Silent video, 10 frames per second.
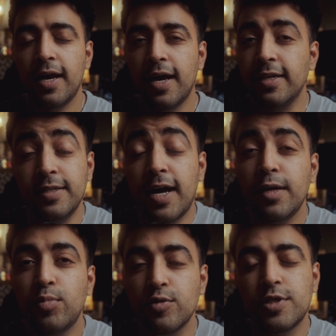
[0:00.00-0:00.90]
And in
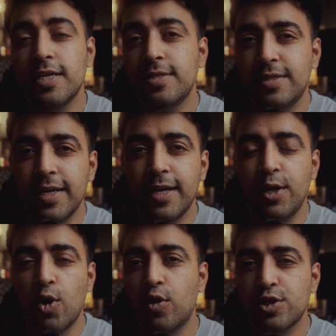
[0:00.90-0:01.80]
that process, they
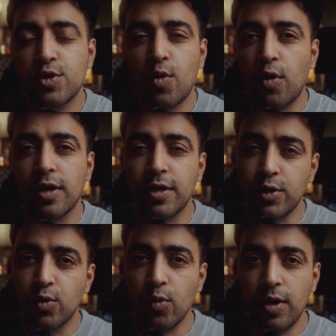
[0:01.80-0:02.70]
lost all
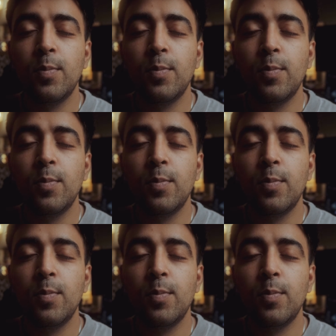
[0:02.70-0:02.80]
control.